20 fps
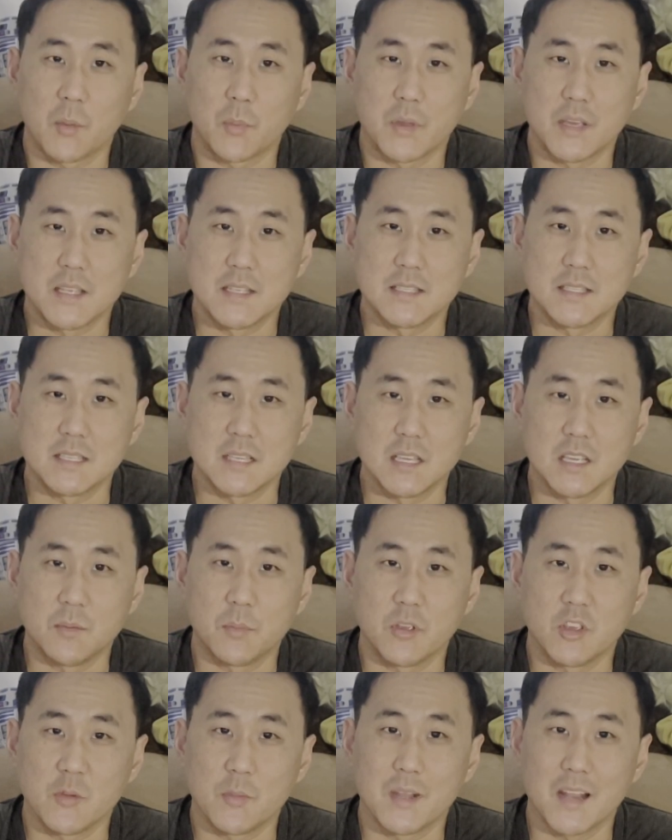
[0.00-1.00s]
PC,
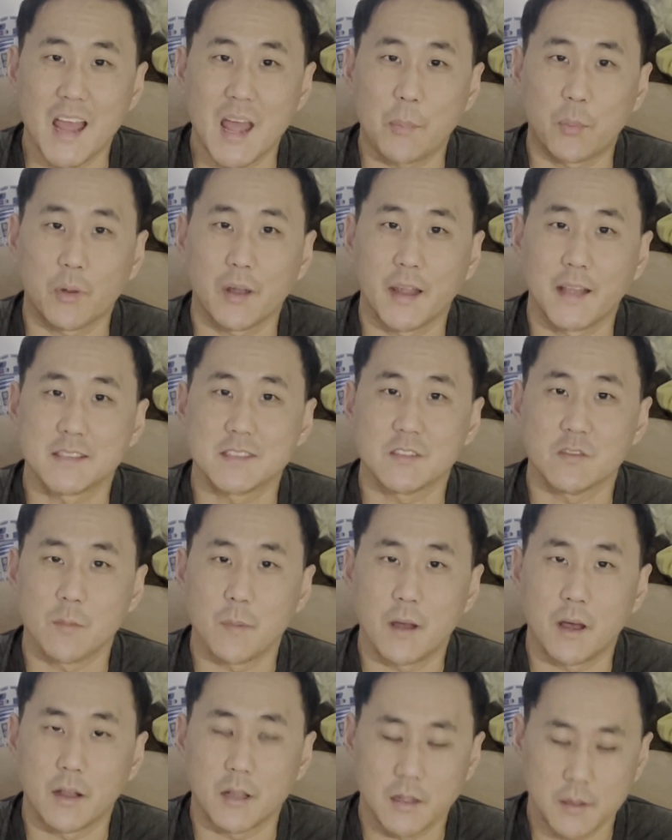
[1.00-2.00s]
but you've been apprehensive
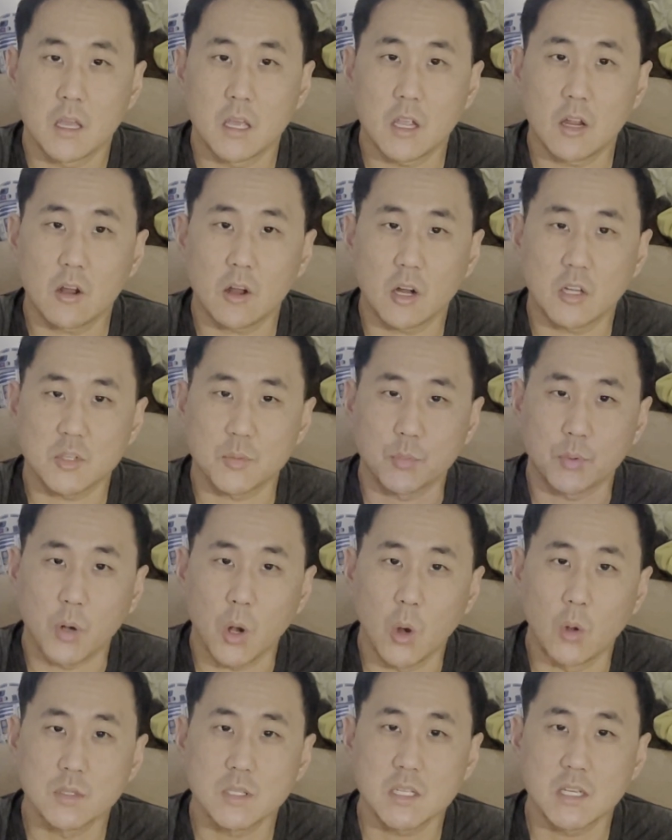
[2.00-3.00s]
about it. Here are some
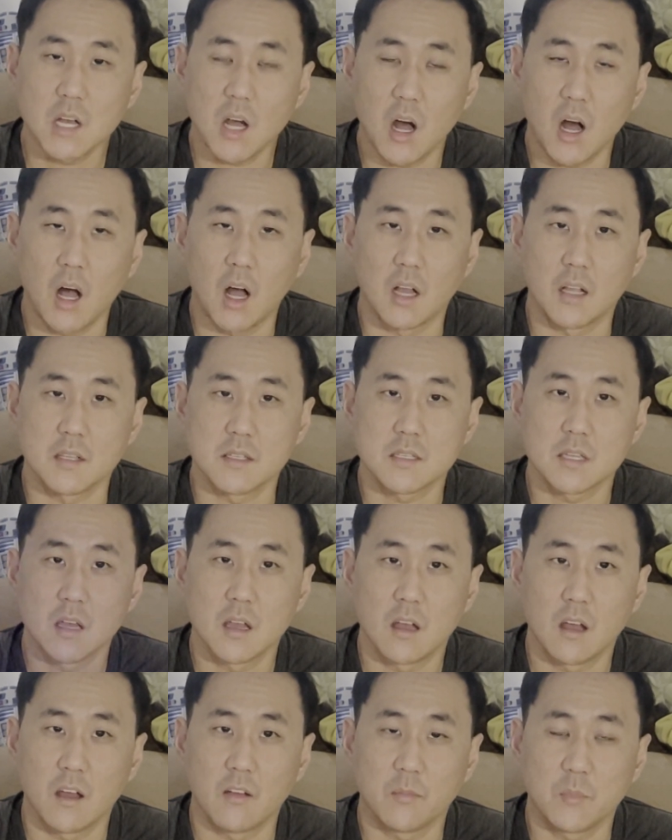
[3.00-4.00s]
pros and cons
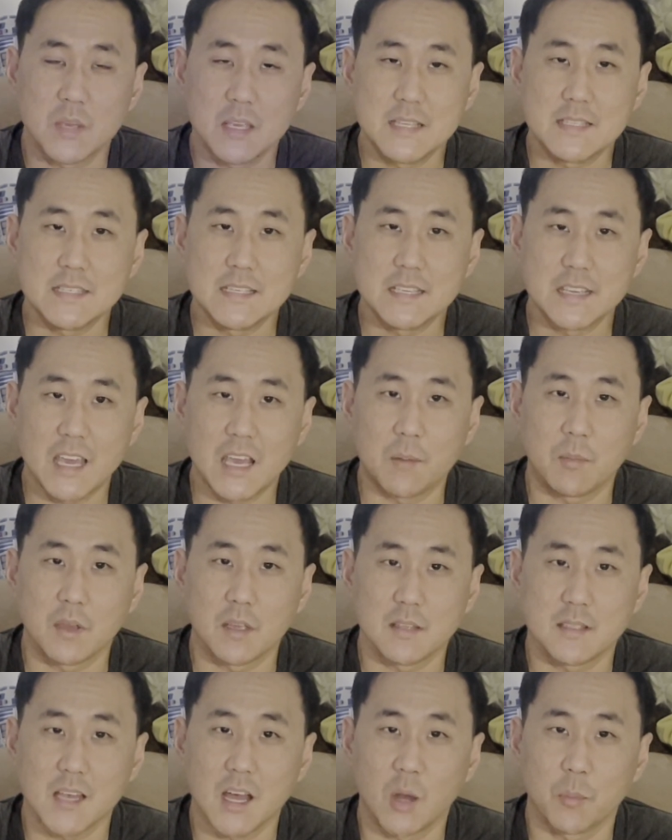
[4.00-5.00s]
of PC
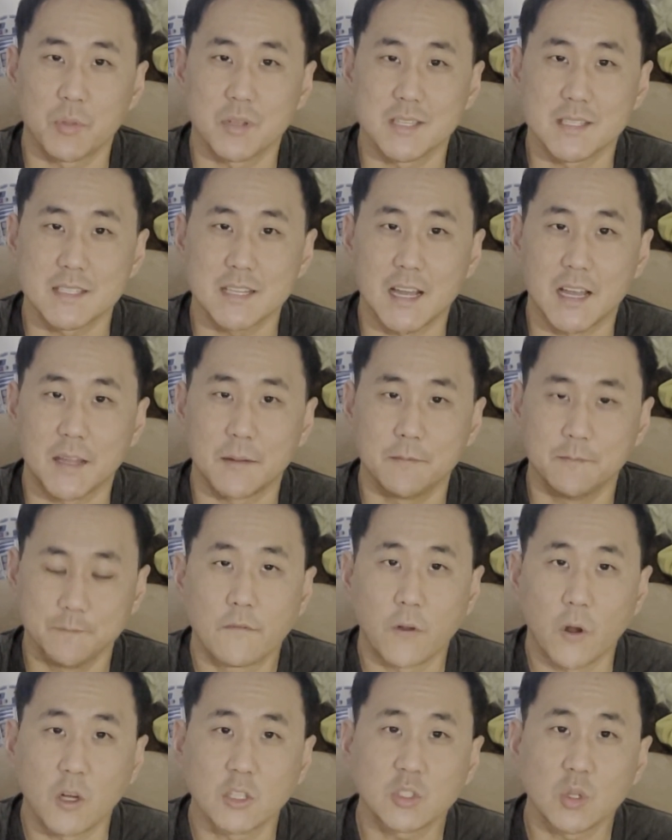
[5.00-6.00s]
gaming to help you decide.
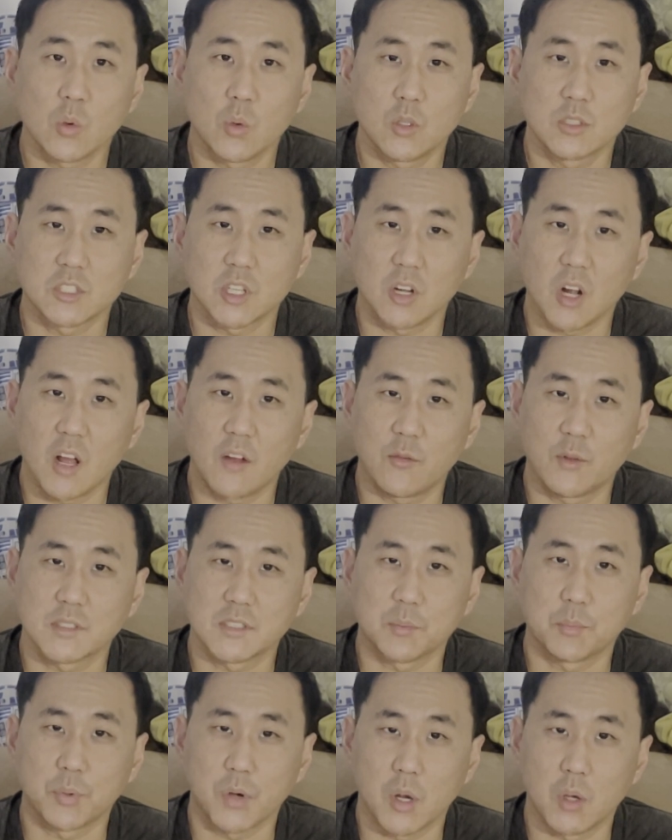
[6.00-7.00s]
First, we'll start off with
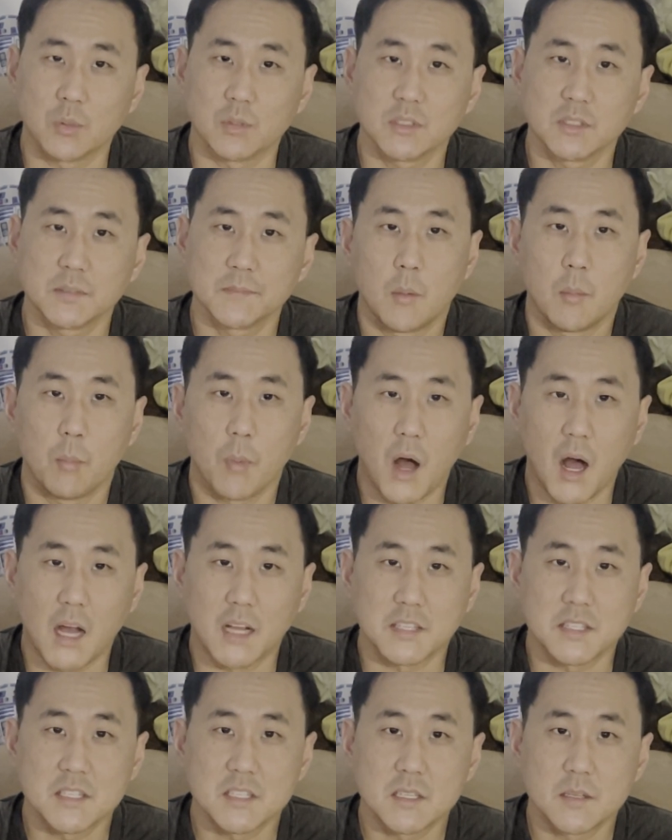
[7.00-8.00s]
some pros.
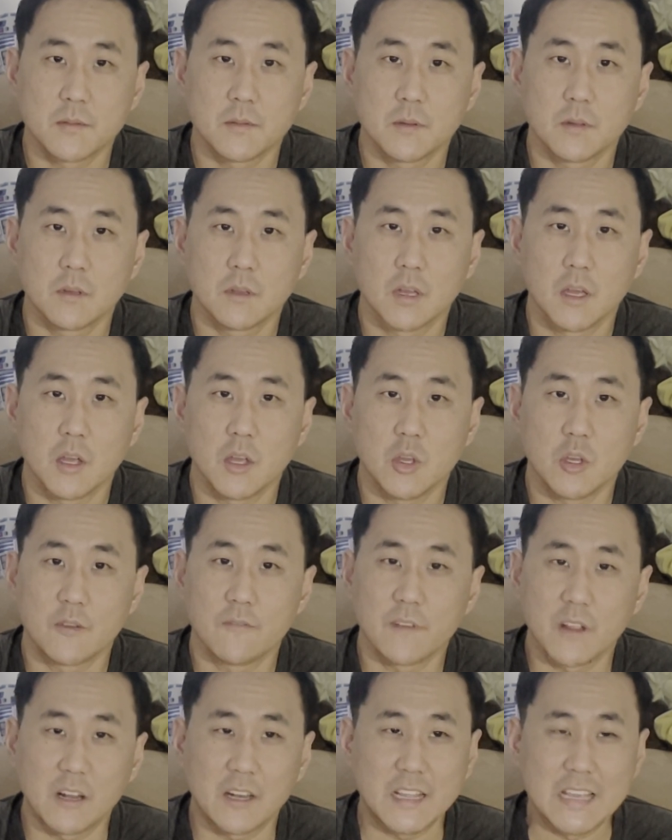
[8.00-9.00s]
Mods. You can
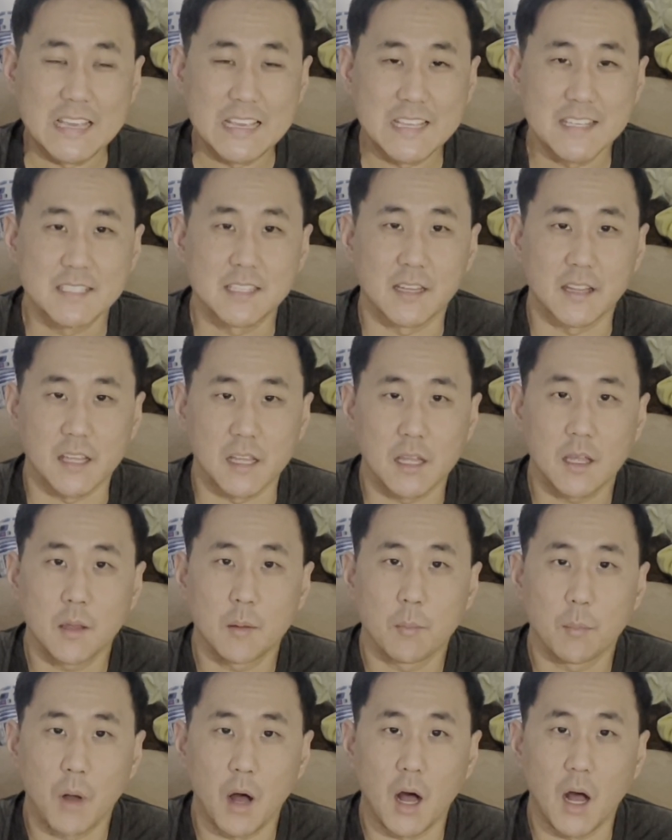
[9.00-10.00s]
very easily
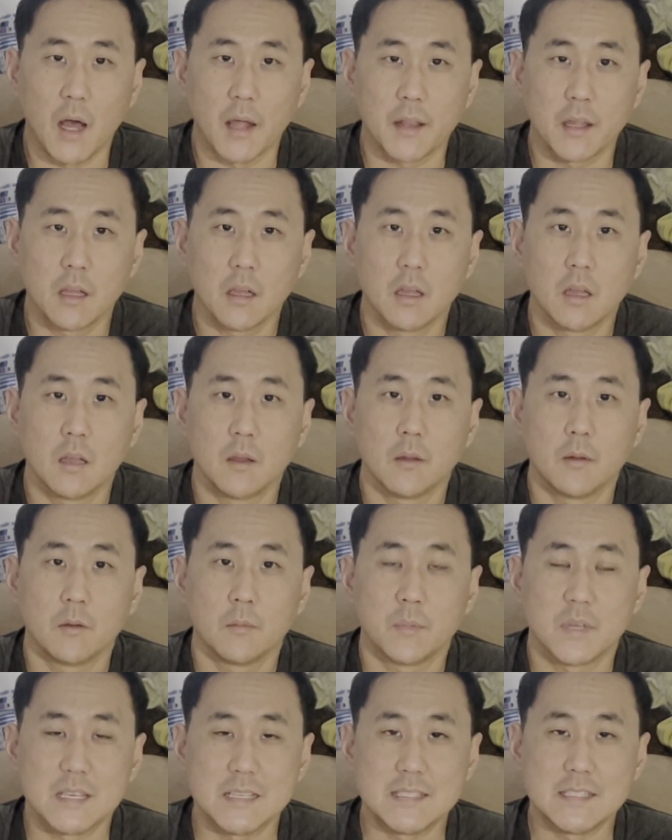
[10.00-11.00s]
mod
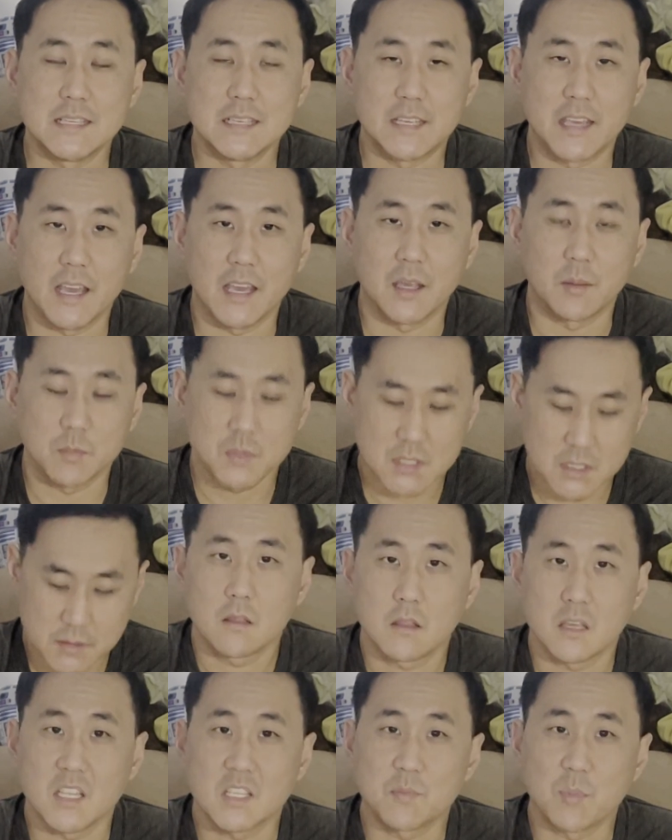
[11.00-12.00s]
PC games.
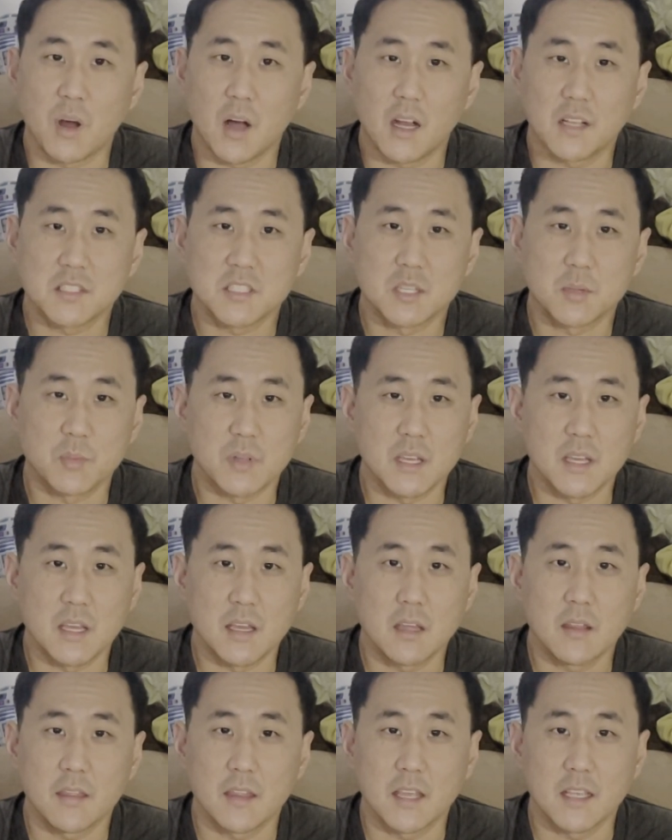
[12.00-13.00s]
These mods could
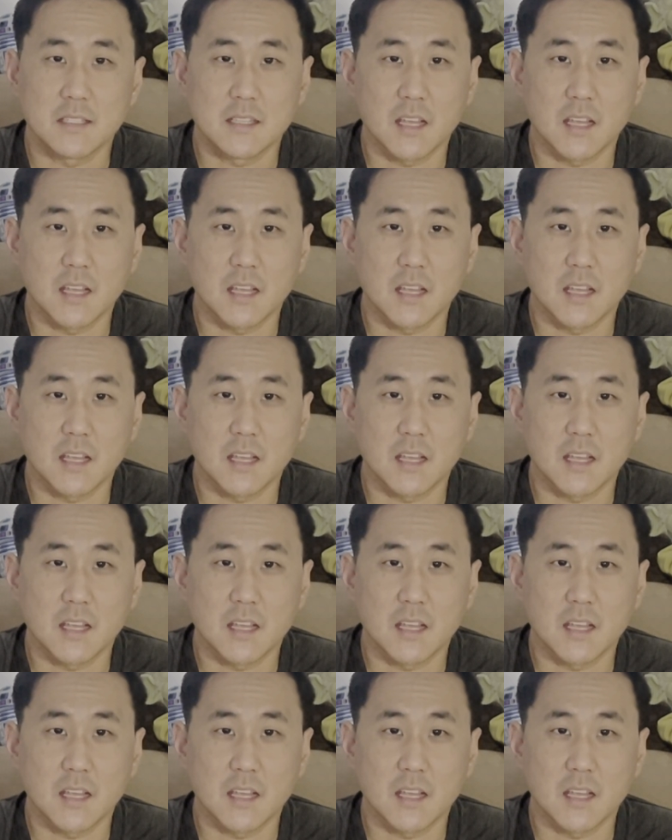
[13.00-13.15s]
be things